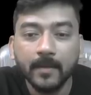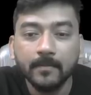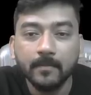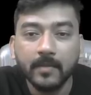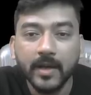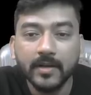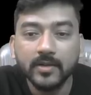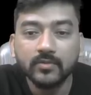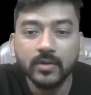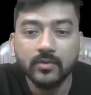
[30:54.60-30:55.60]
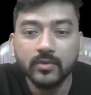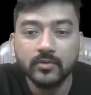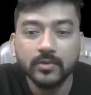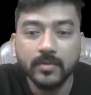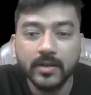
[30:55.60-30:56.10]
minus 1 whole to
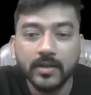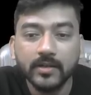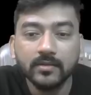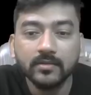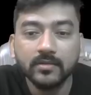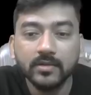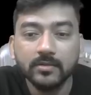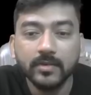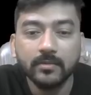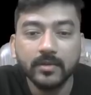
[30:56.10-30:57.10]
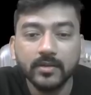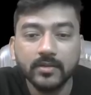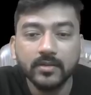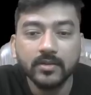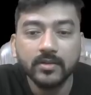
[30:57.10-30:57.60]
the power n divided by
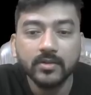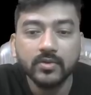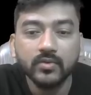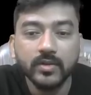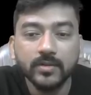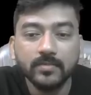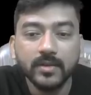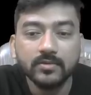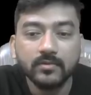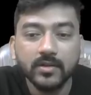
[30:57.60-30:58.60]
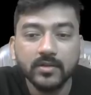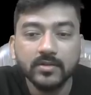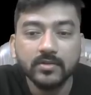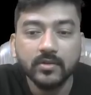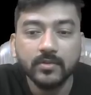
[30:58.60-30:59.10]
2n plus 1
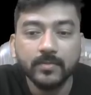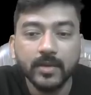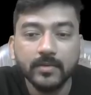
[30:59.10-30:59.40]
is equal to pi